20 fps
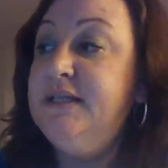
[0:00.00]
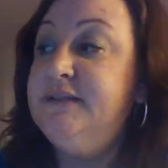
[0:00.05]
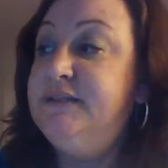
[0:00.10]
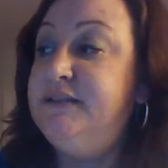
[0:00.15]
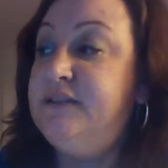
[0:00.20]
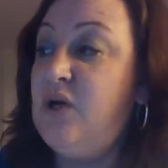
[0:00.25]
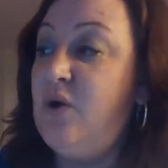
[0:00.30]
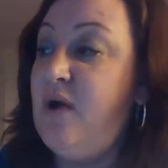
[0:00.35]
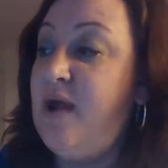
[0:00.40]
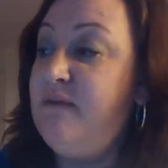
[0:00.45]

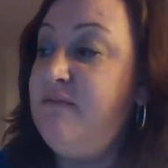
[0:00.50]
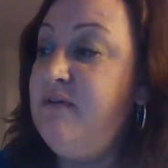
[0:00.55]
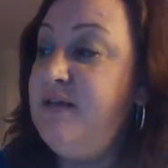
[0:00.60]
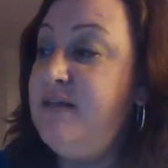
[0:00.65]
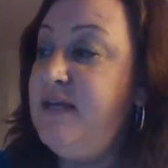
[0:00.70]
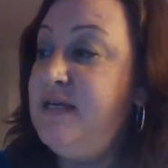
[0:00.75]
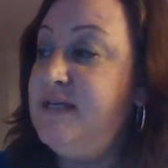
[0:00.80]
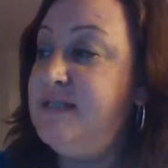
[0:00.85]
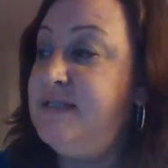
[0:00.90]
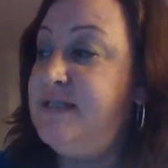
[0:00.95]
So
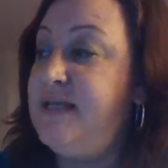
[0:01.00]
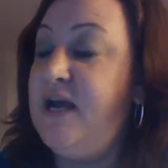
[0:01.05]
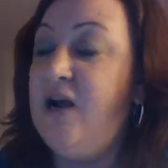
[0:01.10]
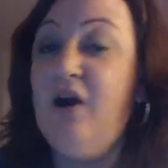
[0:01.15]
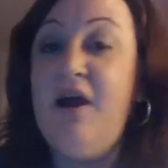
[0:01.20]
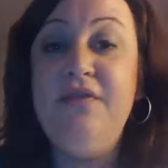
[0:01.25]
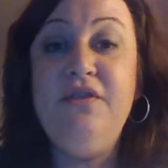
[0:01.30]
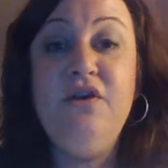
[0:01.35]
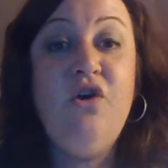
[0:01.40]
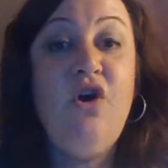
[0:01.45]
everything is there,
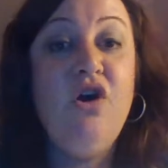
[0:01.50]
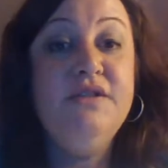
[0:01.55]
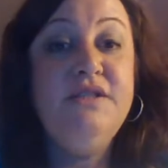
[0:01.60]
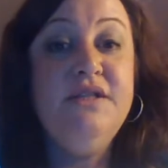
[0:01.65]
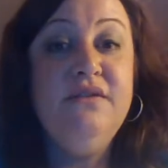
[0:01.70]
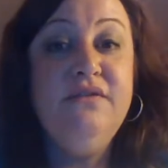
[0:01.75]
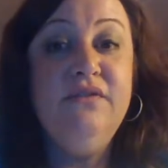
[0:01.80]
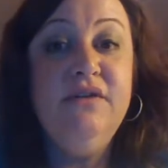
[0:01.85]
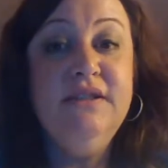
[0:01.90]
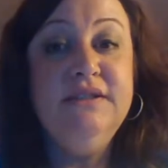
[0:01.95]
and there are
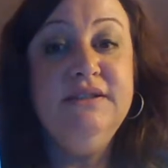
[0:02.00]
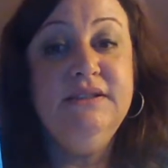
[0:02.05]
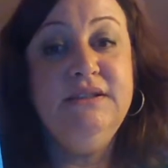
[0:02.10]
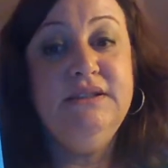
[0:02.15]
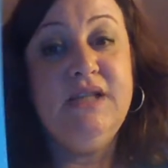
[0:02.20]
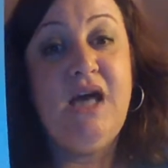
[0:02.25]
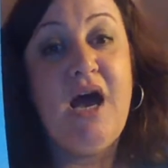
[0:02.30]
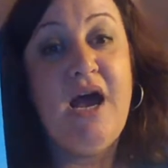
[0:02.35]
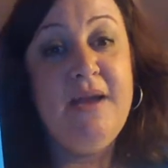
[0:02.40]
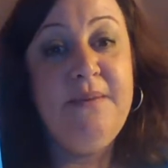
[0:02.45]
different
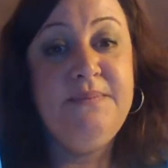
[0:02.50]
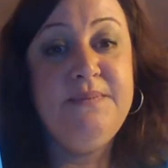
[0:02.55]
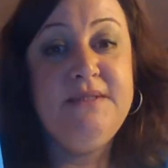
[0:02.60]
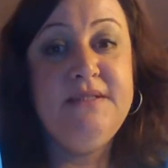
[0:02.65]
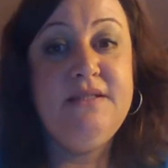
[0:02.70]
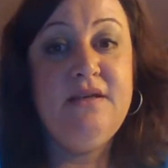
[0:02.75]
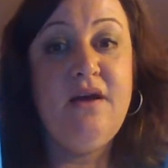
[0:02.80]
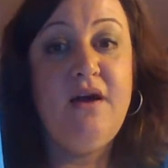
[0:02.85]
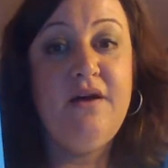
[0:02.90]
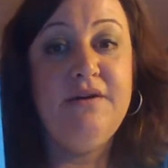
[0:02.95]

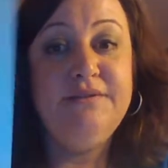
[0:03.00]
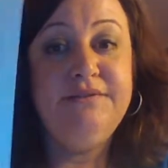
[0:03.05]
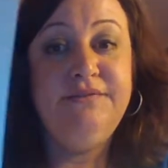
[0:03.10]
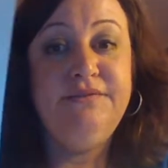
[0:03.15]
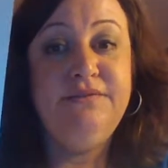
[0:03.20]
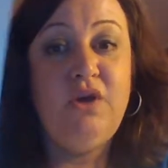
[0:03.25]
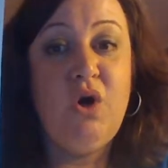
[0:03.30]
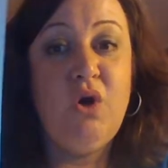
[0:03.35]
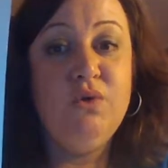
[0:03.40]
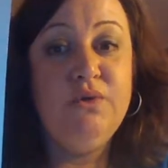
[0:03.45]
types of
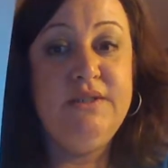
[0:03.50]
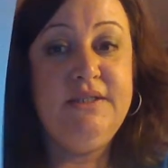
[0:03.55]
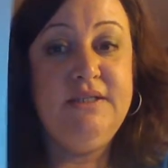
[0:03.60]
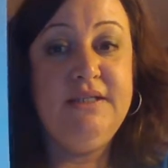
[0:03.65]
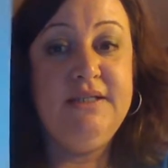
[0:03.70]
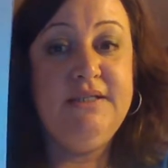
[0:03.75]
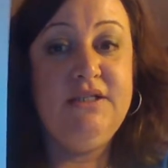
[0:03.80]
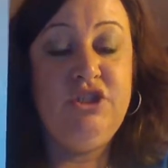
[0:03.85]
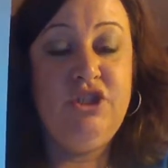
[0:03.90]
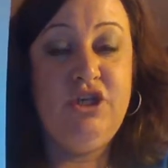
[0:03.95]

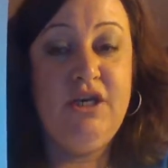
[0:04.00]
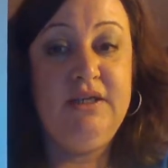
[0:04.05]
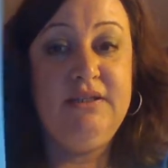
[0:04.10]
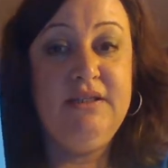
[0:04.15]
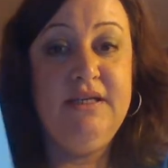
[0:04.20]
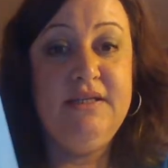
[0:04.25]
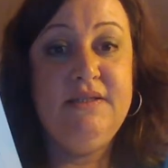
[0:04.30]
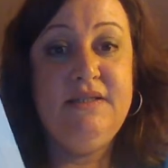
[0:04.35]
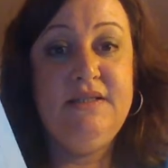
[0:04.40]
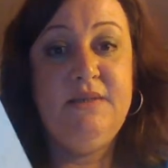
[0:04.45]
hostess
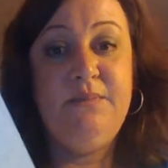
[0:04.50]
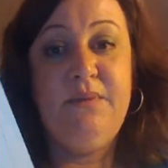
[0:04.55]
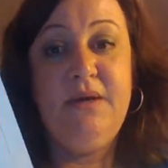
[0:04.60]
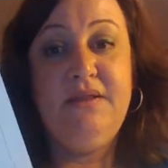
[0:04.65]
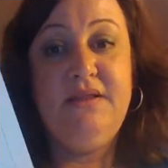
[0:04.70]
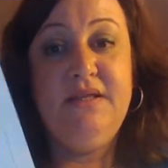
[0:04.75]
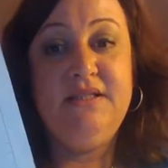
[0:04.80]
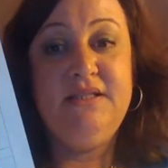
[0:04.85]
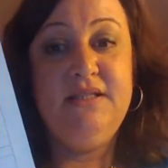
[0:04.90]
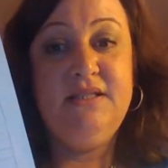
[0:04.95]
checklist,
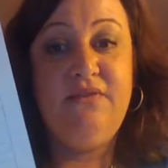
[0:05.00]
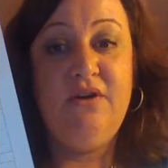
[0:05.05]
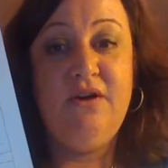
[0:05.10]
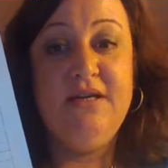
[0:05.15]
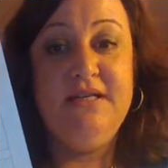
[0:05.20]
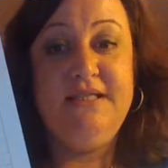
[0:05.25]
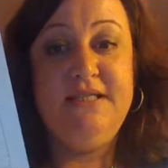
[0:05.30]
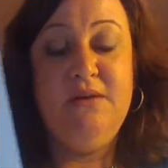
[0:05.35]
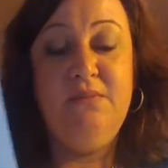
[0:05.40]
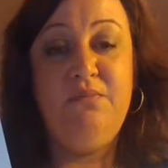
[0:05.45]
but this is
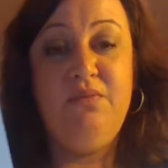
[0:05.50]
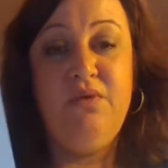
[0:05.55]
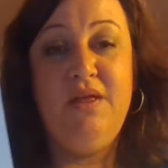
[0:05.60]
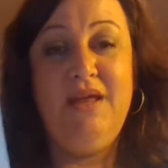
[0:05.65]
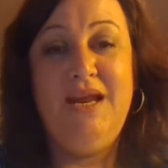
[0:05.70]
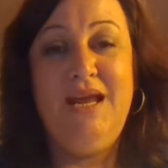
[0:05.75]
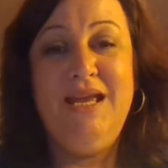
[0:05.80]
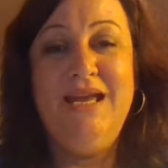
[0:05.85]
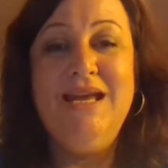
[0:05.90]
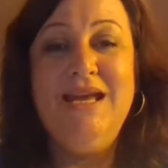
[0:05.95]
very simple,
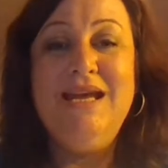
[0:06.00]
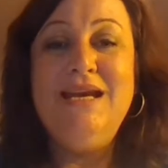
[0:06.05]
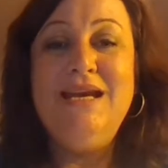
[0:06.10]
and I